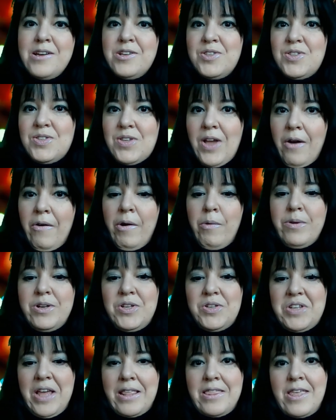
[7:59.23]
So I want
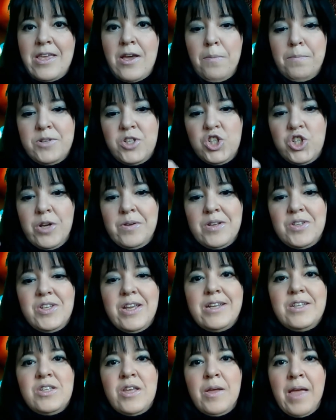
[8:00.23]
to take the
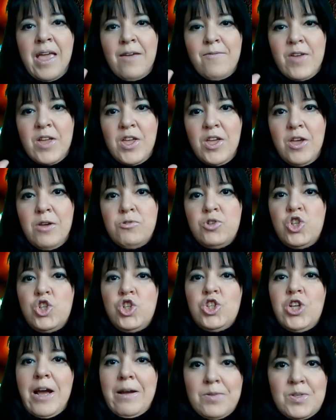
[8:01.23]
opportunity to give a huge
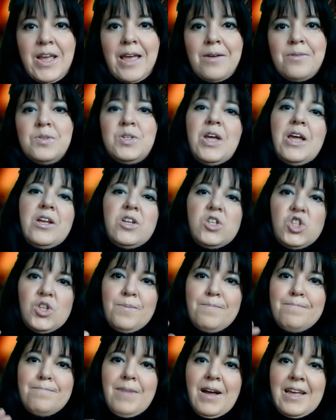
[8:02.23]
shout out
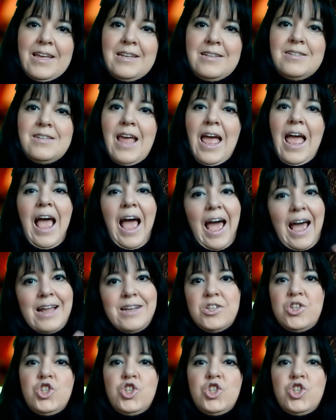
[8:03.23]
to Mind and